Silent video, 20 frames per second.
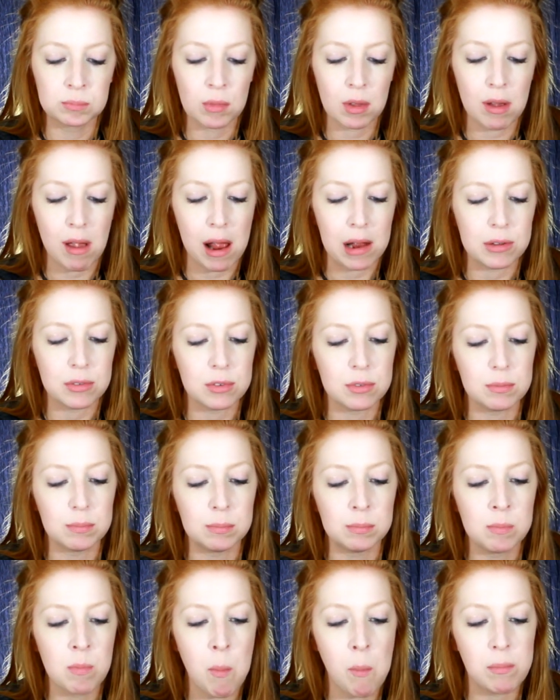Add some
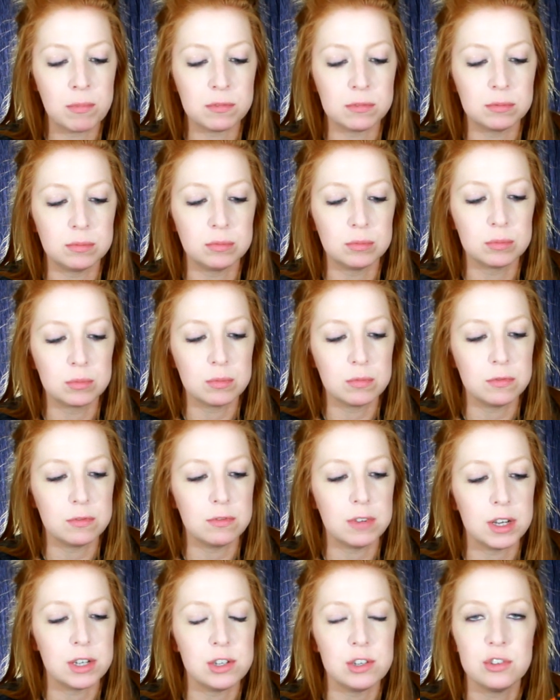
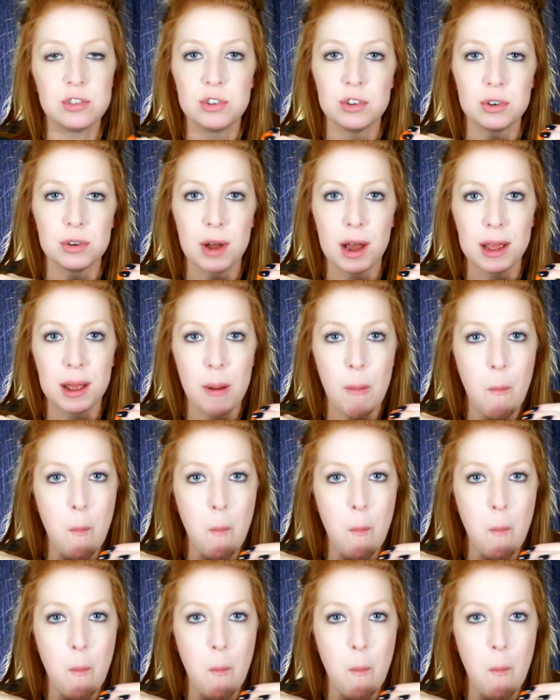veggies to your diet.